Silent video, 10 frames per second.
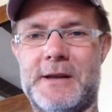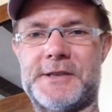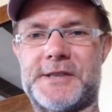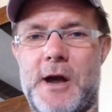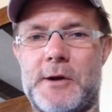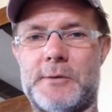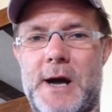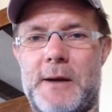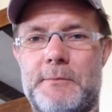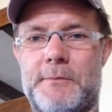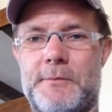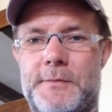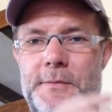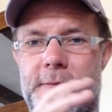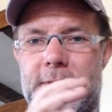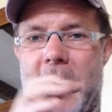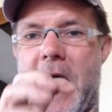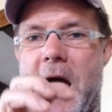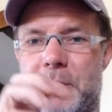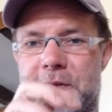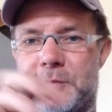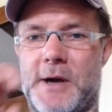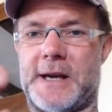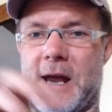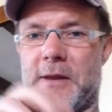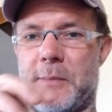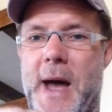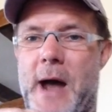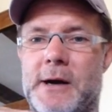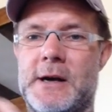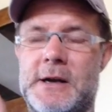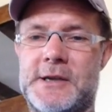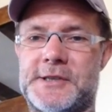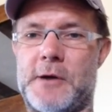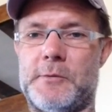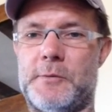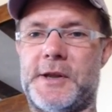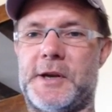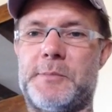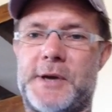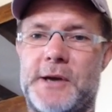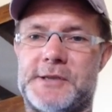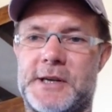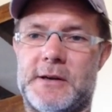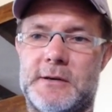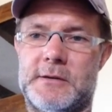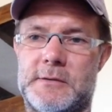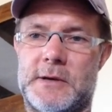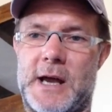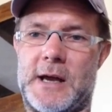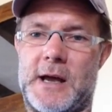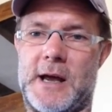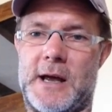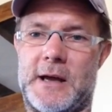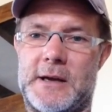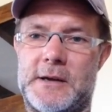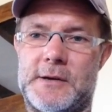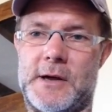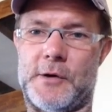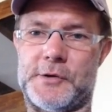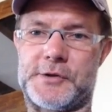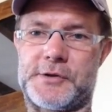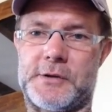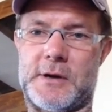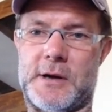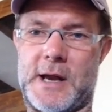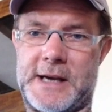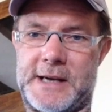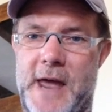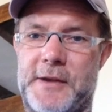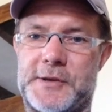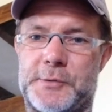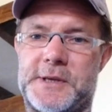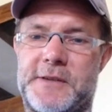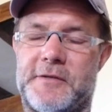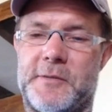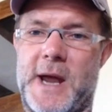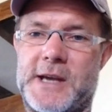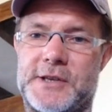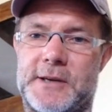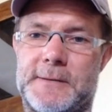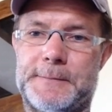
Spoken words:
So that app is working out the power. So with the computer, and it gathers all this information.